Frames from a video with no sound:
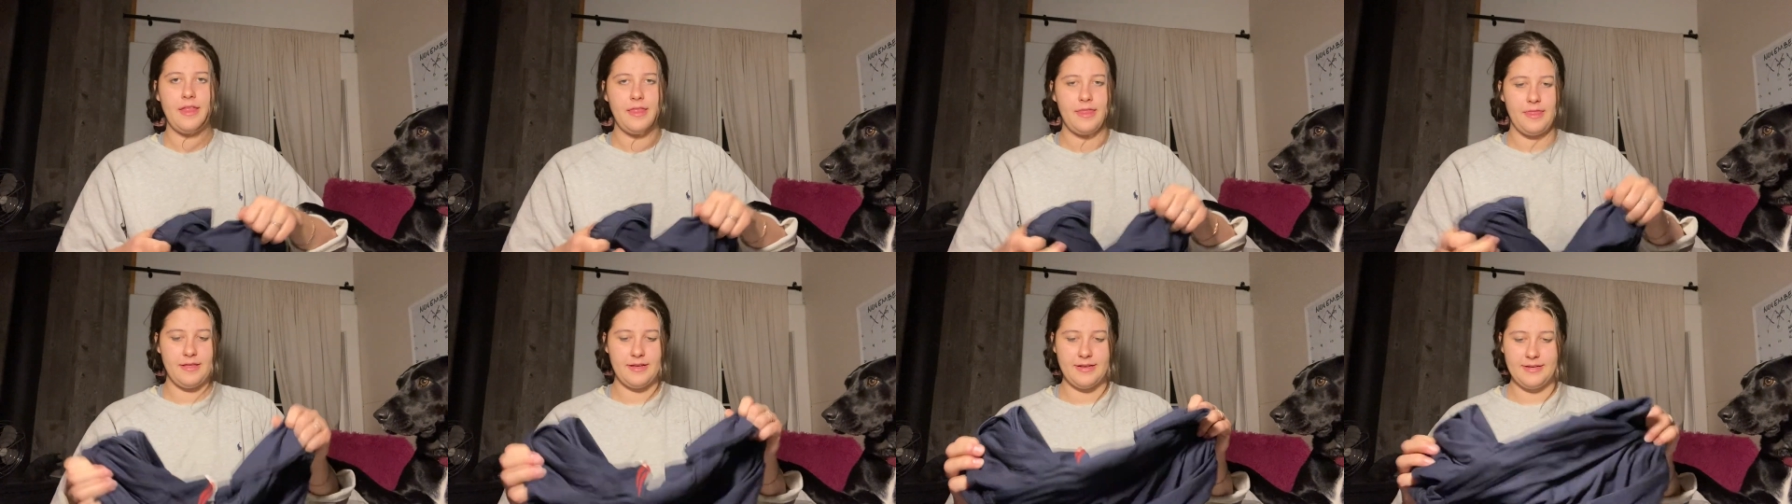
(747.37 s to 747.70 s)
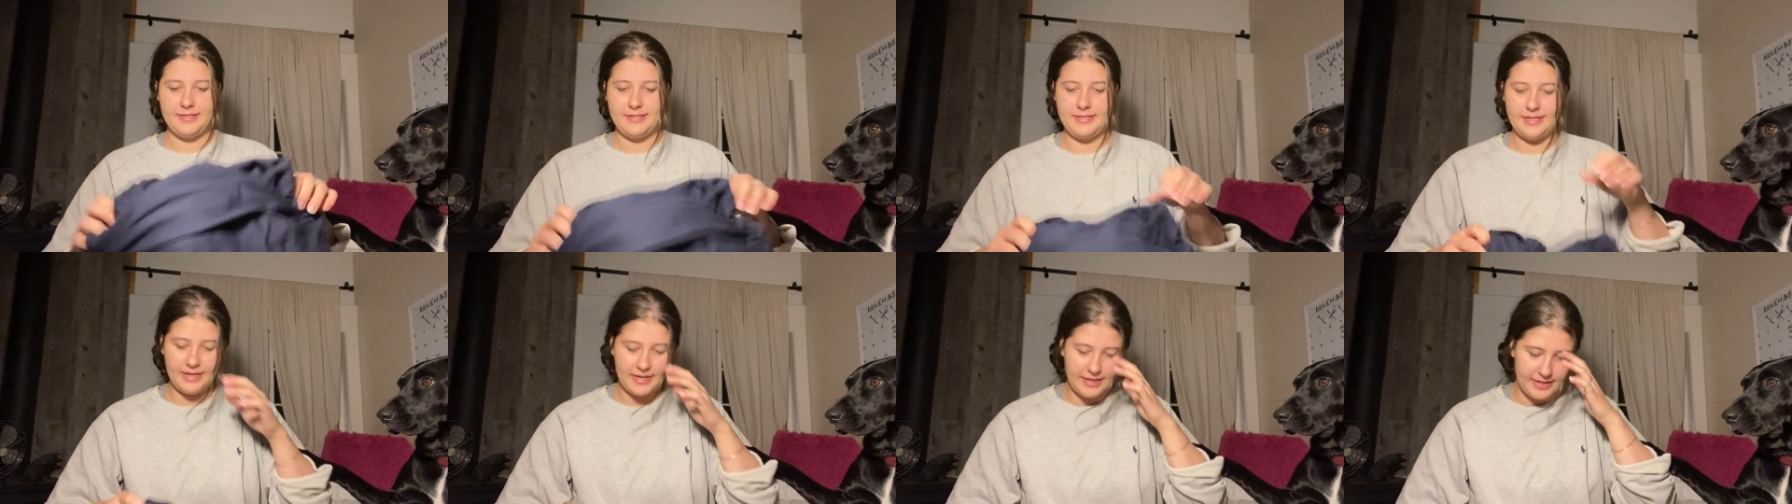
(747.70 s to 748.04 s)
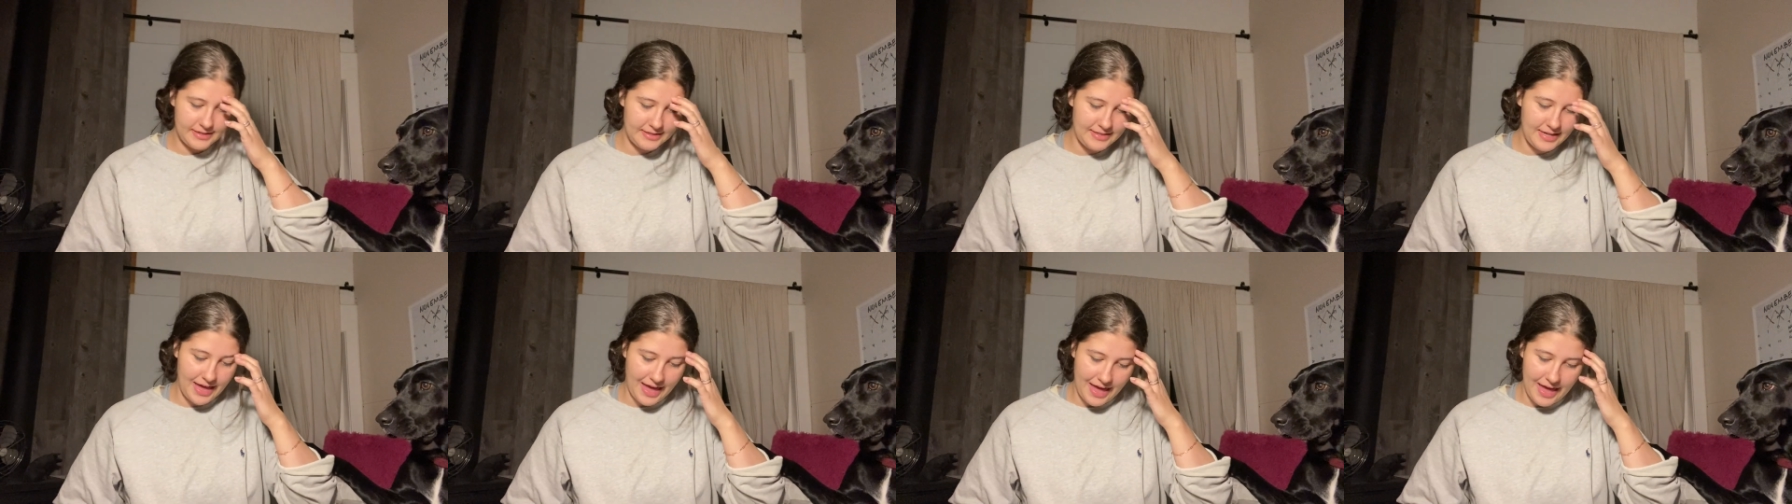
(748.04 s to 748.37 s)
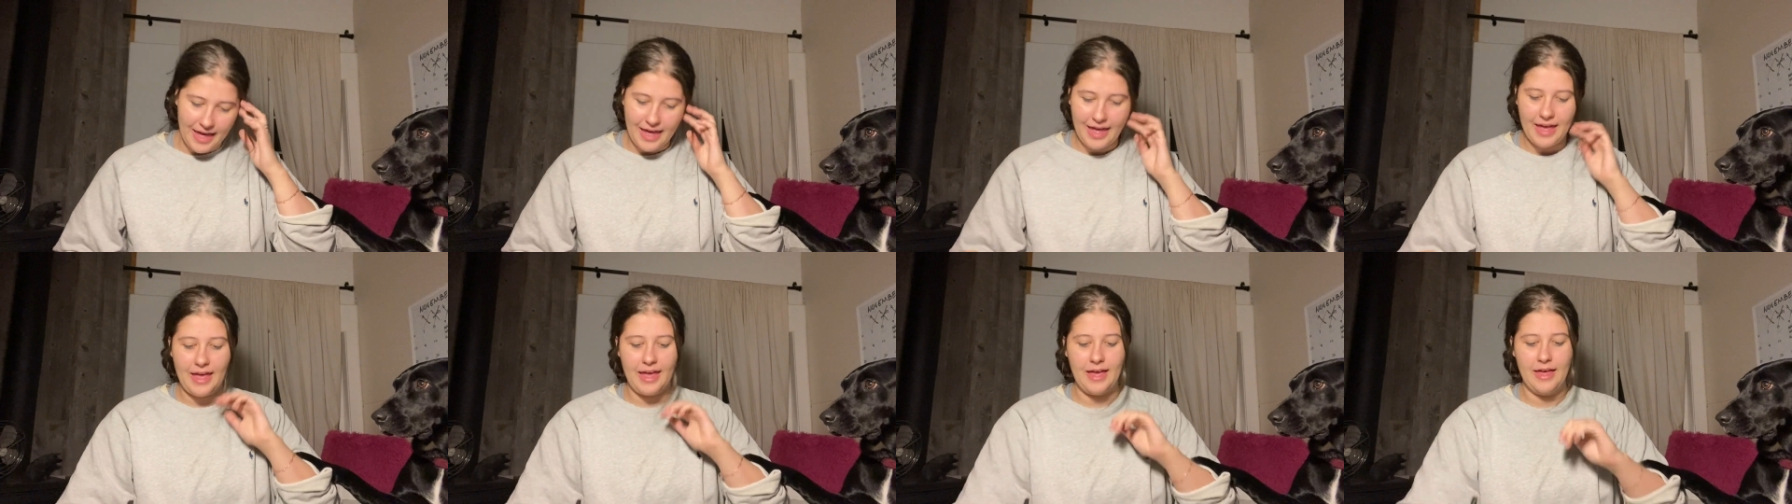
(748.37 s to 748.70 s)
This is
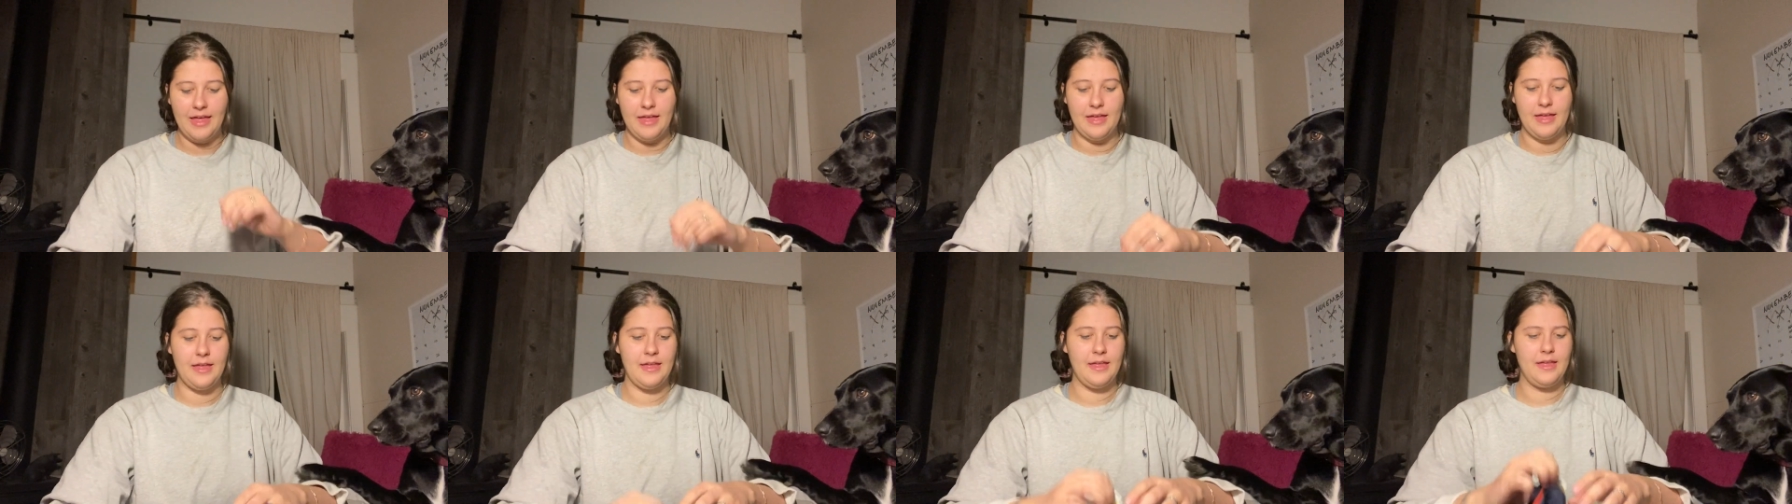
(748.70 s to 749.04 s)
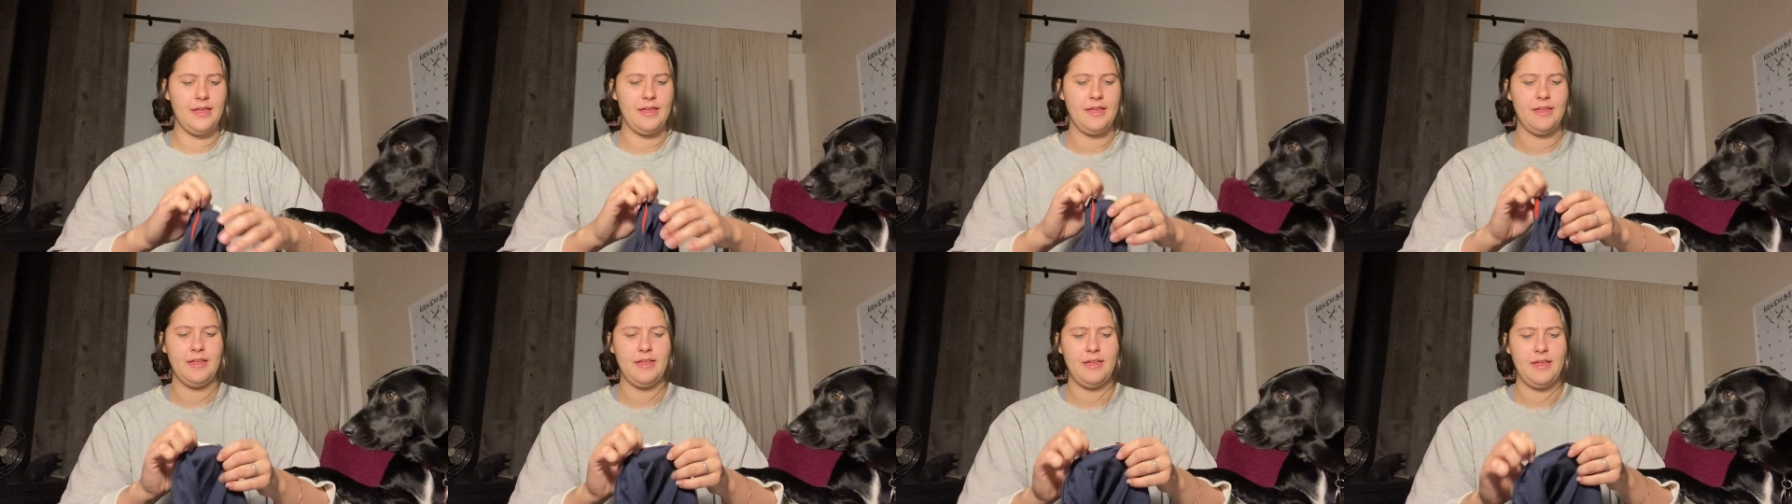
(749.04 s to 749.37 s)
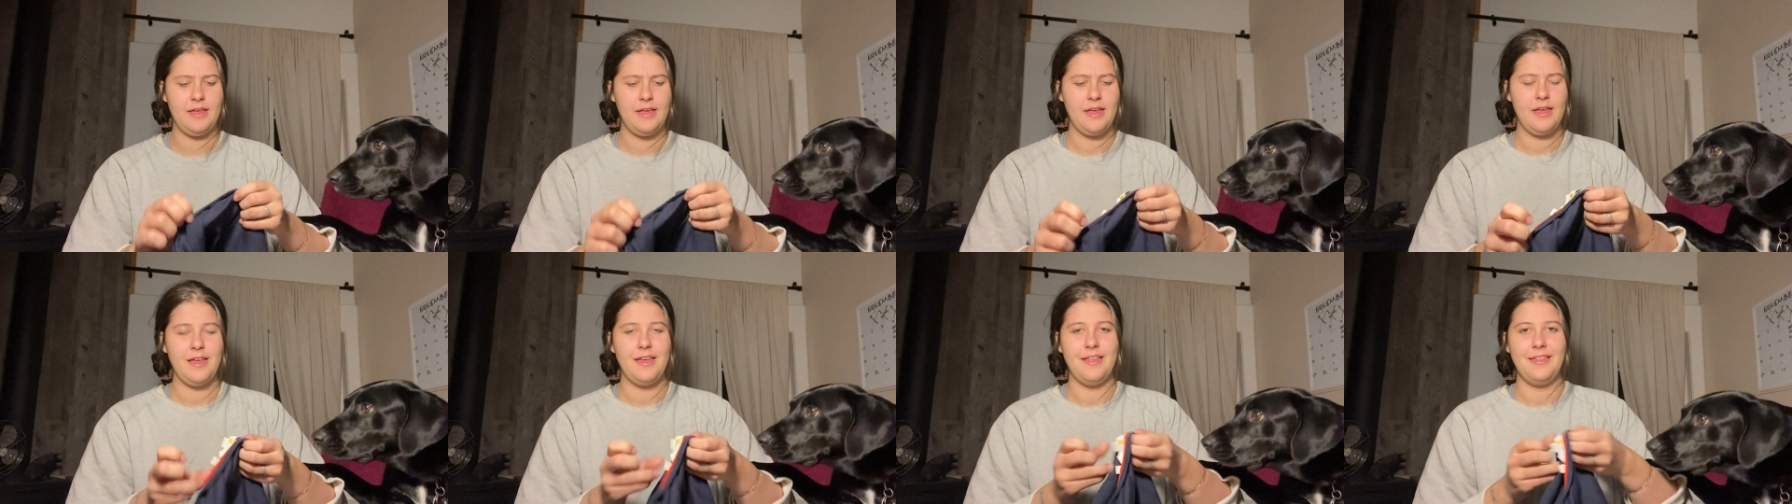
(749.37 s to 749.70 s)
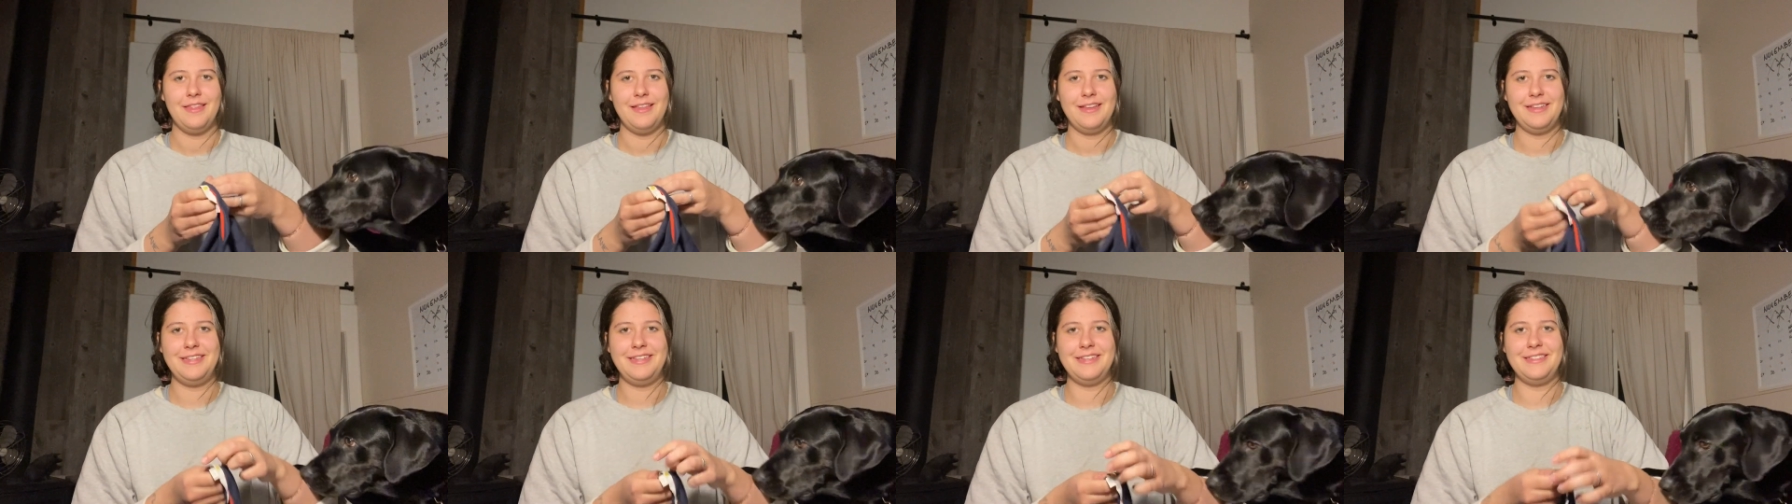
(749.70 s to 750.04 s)
a,
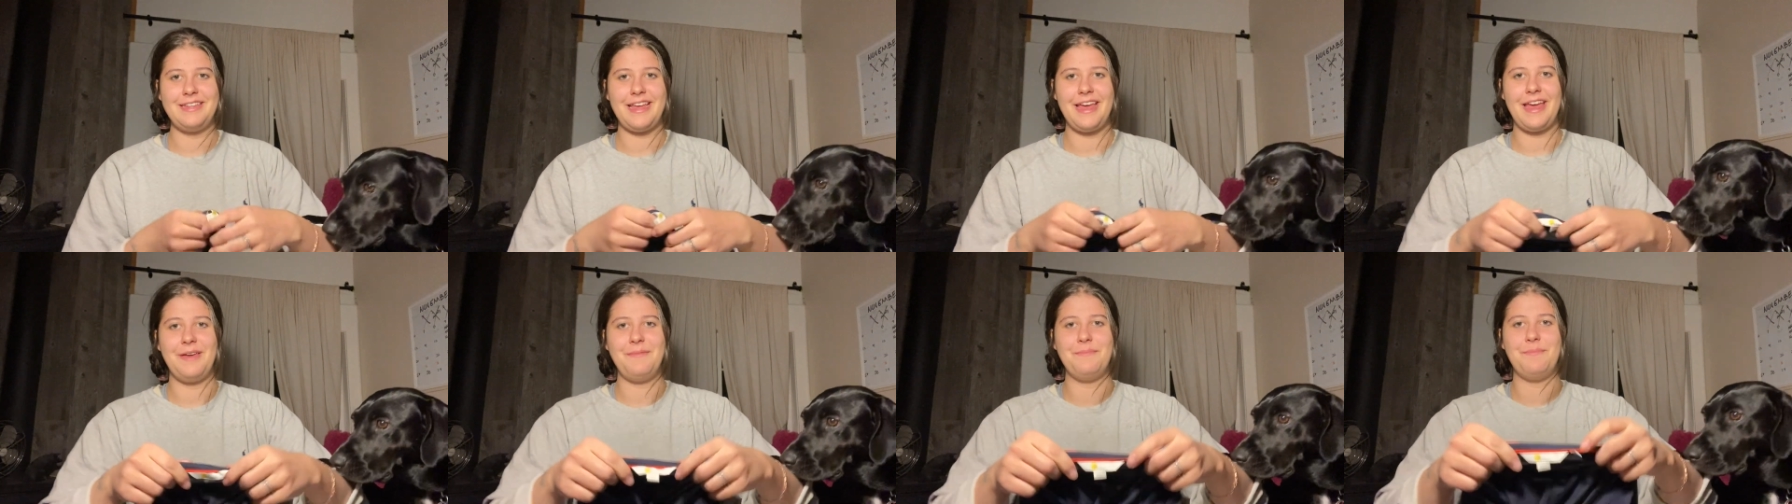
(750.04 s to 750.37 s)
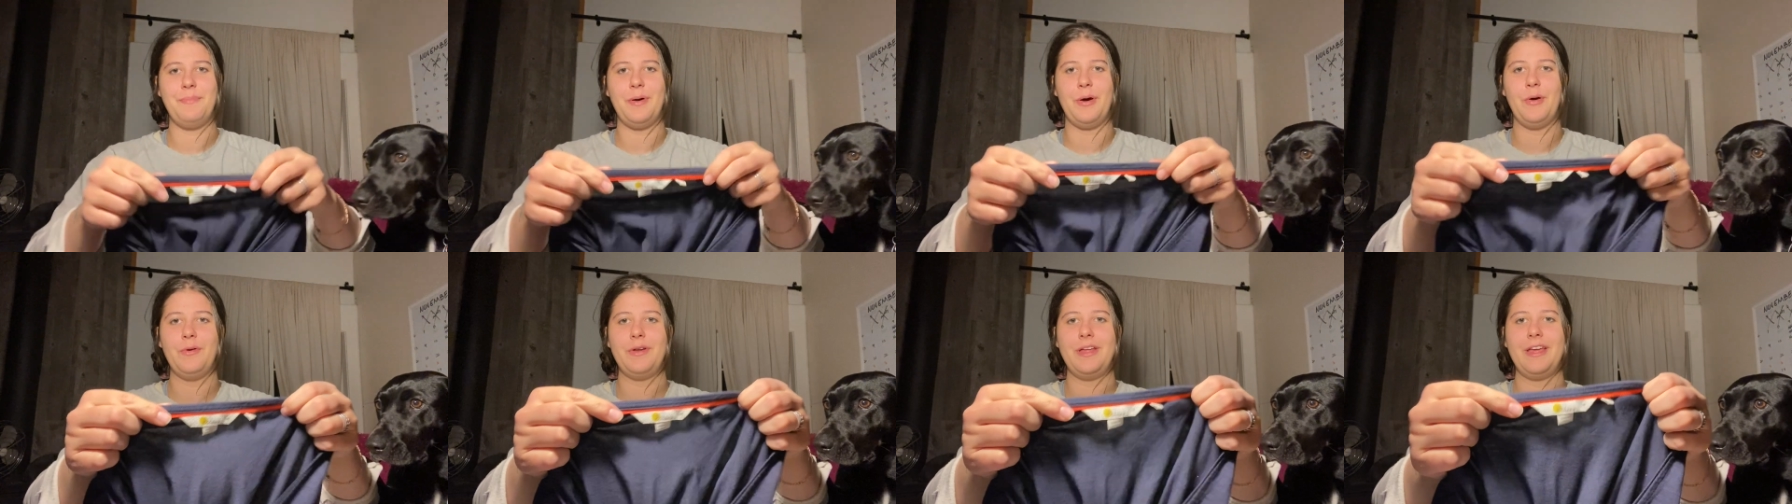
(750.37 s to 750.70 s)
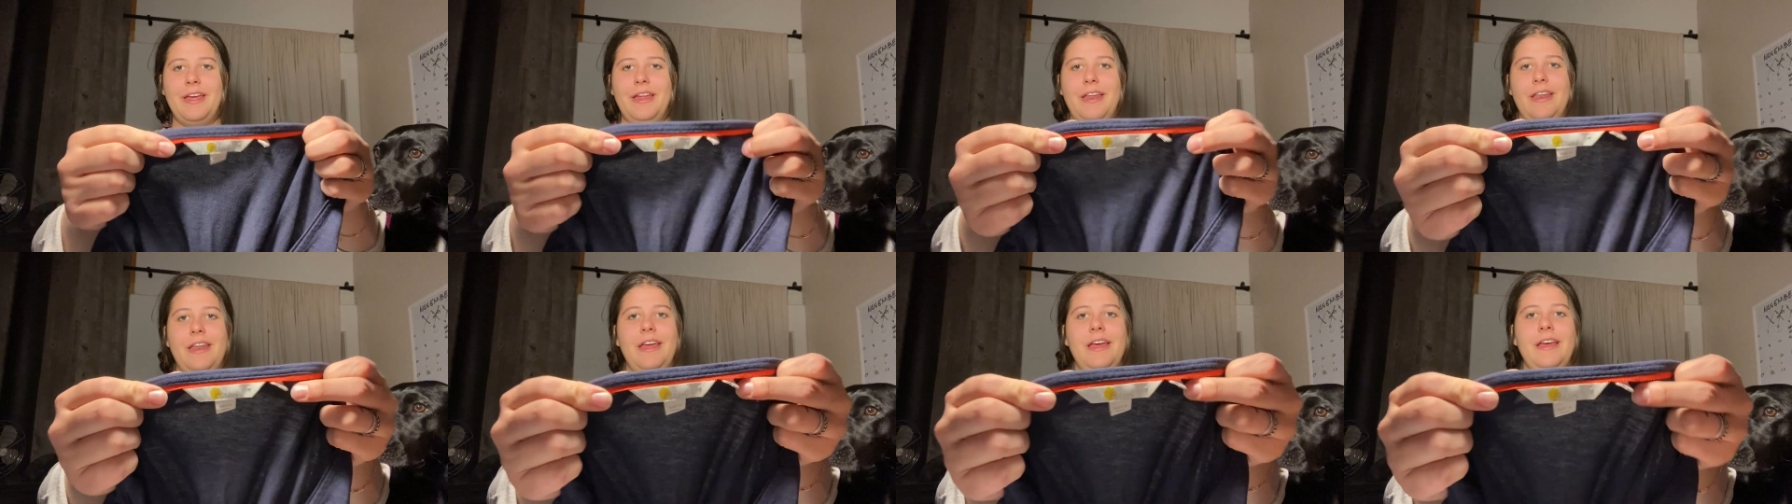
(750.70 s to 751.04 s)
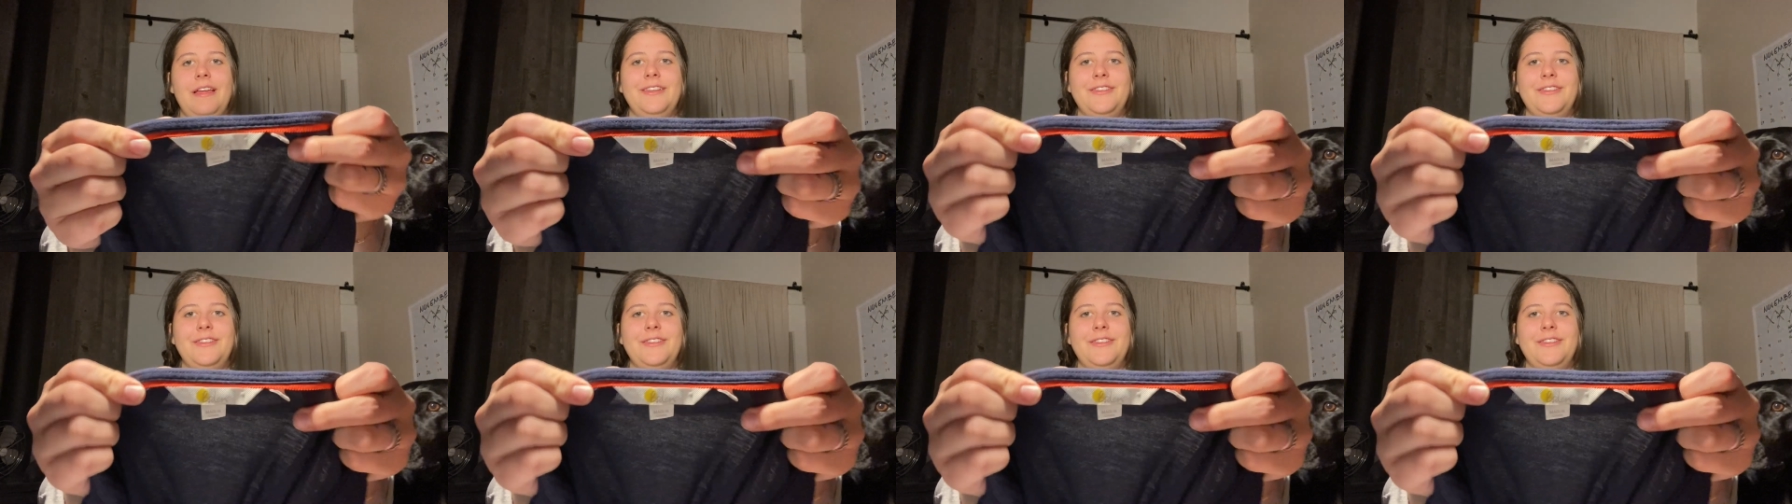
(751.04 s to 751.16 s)
this is a Boden